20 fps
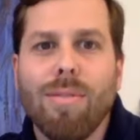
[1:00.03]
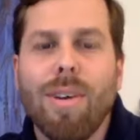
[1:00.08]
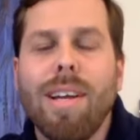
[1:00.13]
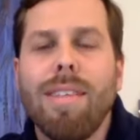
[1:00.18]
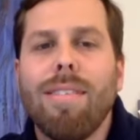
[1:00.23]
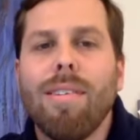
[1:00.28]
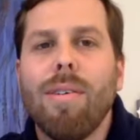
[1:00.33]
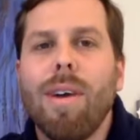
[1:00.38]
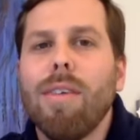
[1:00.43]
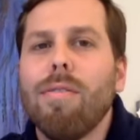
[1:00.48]

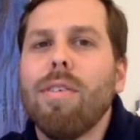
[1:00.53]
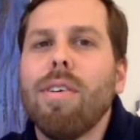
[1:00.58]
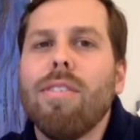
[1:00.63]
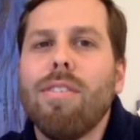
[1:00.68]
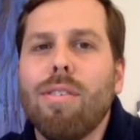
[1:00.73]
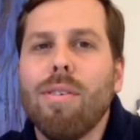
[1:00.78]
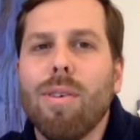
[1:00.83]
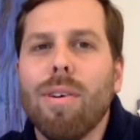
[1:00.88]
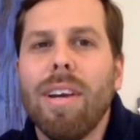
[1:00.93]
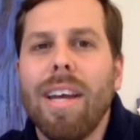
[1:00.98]
right? So every
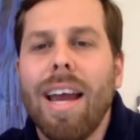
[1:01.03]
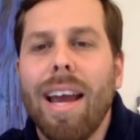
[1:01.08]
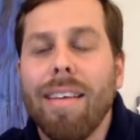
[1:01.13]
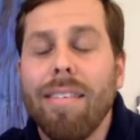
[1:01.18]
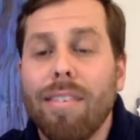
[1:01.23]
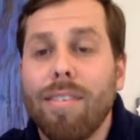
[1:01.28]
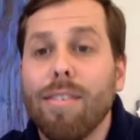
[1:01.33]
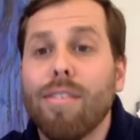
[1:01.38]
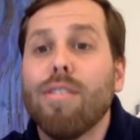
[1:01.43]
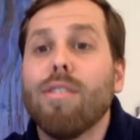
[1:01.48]
story
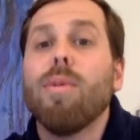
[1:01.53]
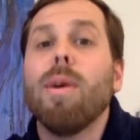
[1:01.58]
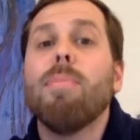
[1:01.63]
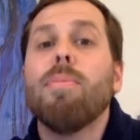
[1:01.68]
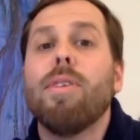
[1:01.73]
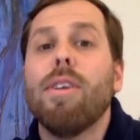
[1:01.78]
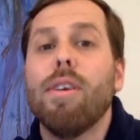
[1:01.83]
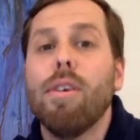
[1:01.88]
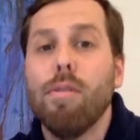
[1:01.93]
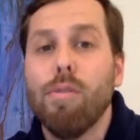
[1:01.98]
has
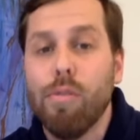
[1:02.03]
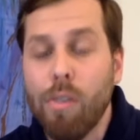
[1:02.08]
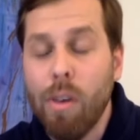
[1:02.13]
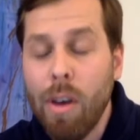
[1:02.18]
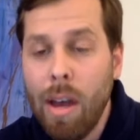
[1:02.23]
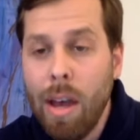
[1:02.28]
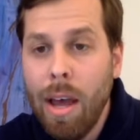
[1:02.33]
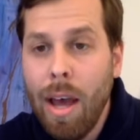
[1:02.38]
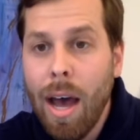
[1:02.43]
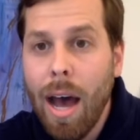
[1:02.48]
descriptive
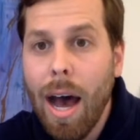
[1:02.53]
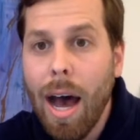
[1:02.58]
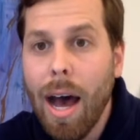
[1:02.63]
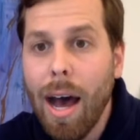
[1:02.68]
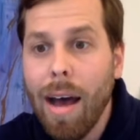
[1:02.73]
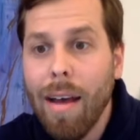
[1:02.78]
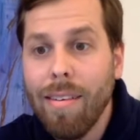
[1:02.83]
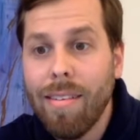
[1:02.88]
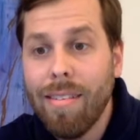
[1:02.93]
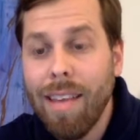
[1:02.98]

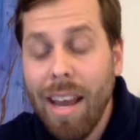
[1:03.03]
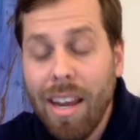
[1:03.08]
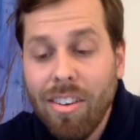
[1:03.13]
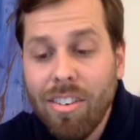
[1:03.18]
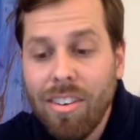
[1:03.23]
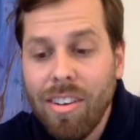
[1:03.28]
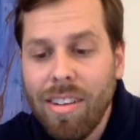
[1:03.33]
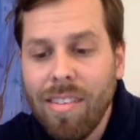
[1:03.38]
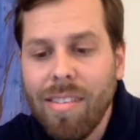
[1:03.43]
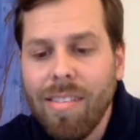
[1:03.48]

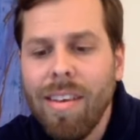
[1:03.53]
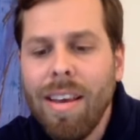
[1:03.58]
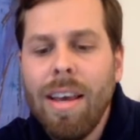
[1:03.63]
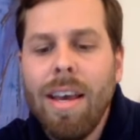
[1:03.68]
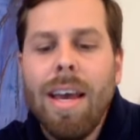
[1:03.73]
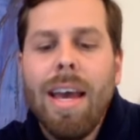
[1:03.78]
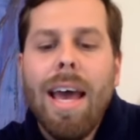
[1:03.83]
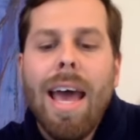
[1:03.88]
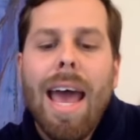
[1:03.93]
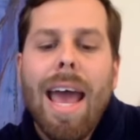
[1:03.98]
sections,
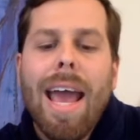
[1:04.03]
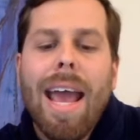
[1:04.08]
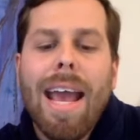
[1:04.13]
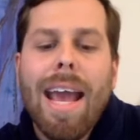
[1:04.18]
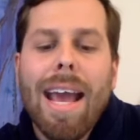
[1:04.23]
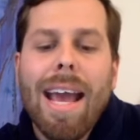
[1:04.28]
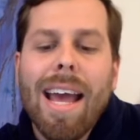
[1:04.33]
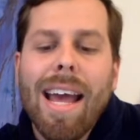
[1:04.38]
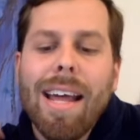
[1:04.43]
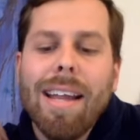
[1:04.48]

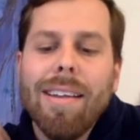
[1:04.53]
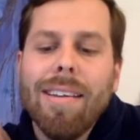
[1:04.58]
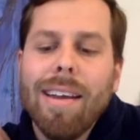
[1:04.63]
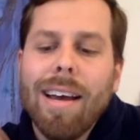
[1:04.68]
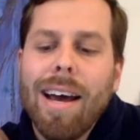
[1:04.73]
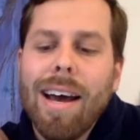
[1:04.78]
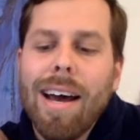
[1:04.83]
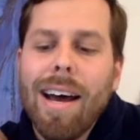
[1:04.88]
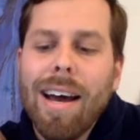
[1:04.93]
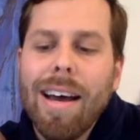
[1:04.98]
and
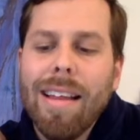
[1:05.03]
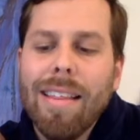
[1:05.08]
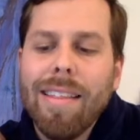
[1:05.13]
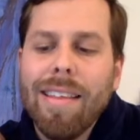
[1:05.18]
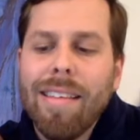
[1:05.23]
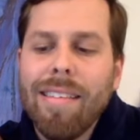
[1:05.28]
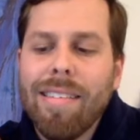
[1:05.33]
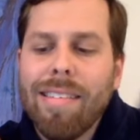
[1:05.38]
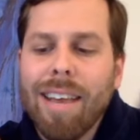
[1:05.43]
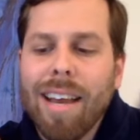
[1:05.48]

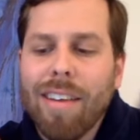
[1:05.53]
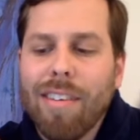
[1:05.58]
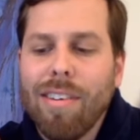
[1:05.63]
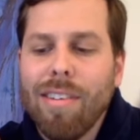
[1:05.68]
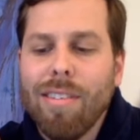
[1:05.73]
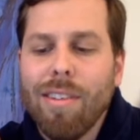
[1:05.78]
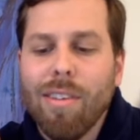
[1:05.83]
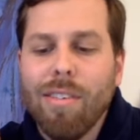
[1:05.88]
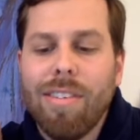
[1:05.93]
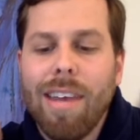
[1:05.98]
these
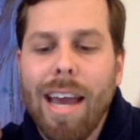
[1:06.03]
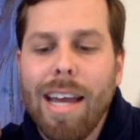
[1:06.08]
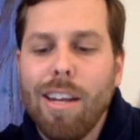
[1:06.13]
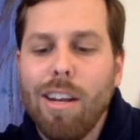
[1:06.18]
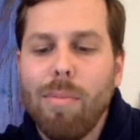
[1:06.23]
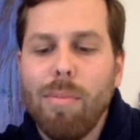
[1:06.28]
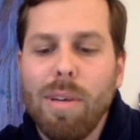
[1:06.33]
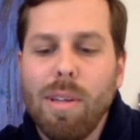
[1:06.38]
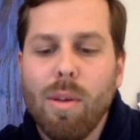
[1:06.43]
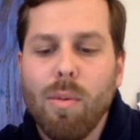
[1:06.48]
sections
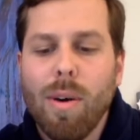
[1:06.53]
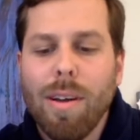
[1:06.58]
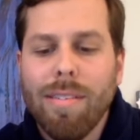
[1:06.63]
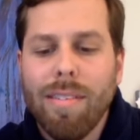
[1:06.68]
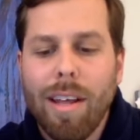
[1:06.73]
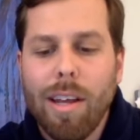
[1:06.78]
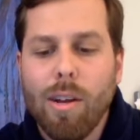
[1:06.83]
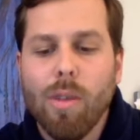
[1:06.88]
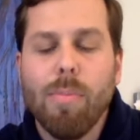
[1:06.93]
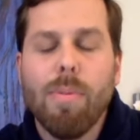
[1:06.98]
tend to be the
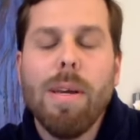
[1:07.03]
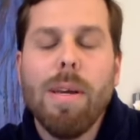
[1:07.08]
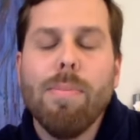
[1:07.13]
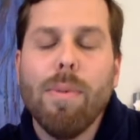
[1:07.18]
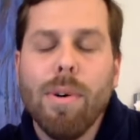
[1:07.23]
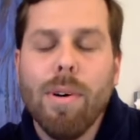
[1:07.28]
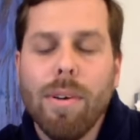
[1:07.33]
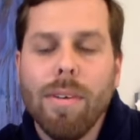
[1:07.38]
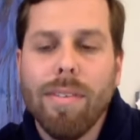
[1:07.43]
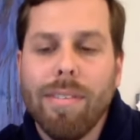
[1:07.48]
ones that your
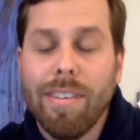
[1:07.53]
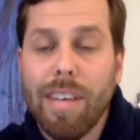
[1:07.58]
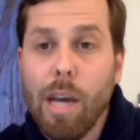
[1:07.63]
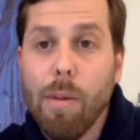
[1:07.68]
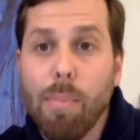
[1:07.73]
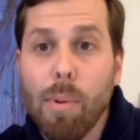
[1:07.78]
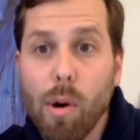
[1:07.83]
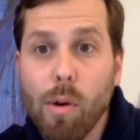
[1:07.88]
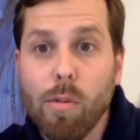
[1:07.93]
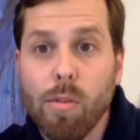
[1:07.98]
people
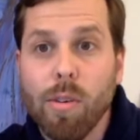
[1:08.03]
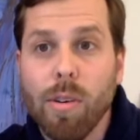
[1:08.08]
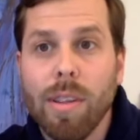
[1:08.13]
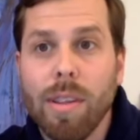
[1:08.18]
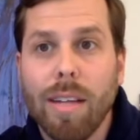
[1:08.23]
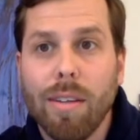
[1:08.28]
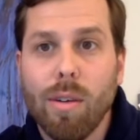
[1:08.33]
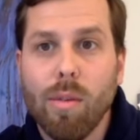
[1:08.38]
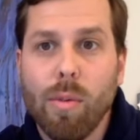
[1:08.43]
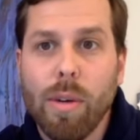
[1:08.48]
skip over,
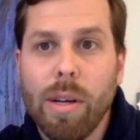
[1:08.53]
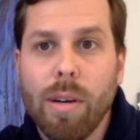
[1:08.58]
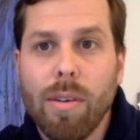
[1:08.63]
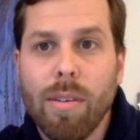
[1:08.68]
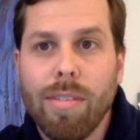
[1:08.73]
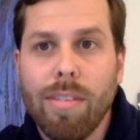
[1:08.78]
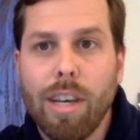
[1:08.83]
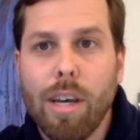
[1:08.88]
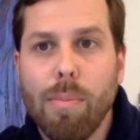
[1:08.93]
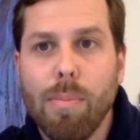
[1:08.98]
that the
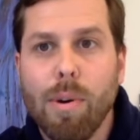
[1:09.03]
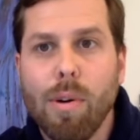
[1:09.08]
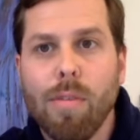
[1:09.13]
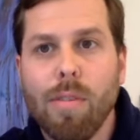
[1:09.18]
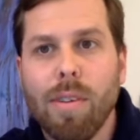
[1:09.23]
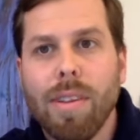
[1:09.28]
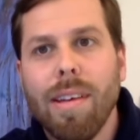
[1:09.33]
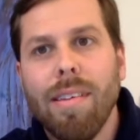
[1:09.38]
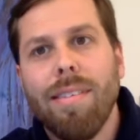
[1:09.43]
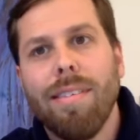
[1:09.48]
readers skip
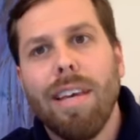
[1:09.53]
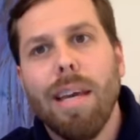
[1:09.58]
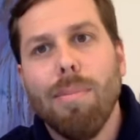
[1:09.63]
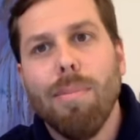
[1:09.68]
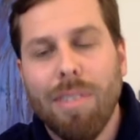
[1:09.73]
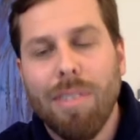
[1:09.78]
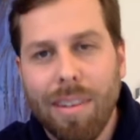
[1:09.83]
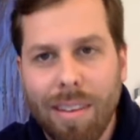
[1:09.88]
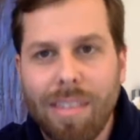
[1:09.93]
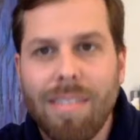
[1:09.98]
over. They
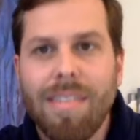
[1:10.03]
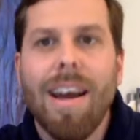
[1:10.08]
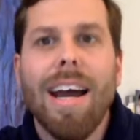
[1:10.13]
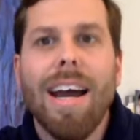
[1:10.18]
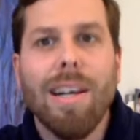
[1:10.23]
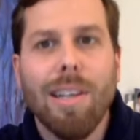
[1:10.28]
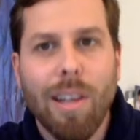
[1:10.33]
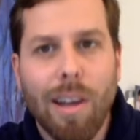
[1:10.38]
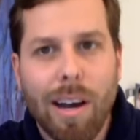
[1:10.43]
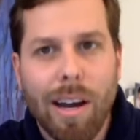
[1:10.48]
skip to the
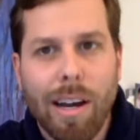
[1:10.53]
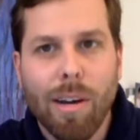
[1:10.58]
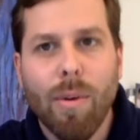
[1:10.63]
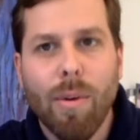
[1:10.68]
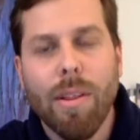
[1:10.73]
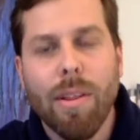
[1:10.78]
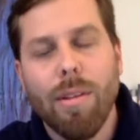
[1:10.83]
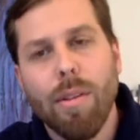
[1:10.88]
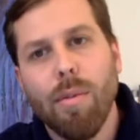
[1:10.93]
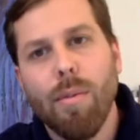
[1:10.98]
dialogue,
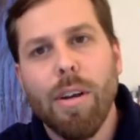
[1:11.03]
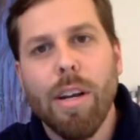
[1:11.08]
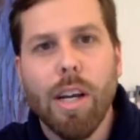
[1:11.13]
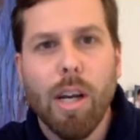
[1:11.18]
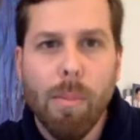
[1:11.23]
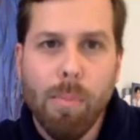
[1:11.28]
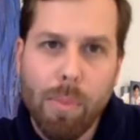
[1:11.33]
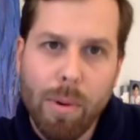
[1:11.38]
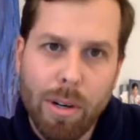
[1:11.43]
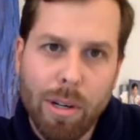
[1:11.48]
whether they're
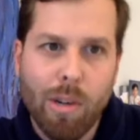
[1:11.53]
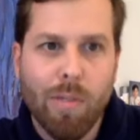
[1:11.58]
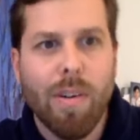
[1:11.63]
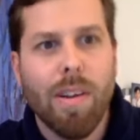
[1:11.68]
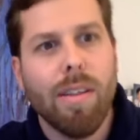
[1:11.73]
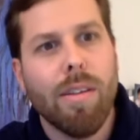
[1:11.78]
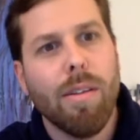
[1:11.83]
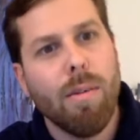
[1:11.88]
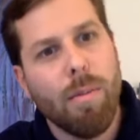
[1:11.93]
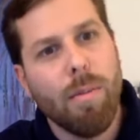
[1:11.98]
reading a book or
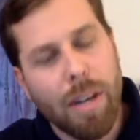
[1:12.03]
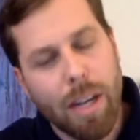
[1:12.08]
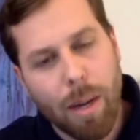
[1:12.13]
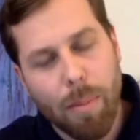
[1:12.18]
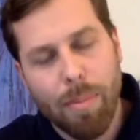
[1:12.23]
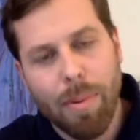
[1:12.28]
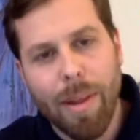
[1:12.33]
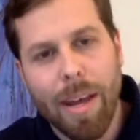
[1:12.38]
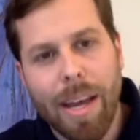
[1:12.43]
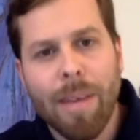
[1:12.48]
whether they're
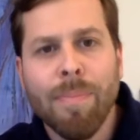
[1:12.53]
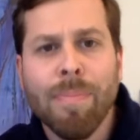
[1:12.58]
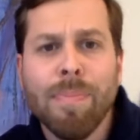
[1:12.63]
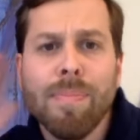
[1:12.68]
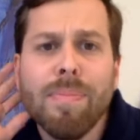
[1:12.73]
reading a play.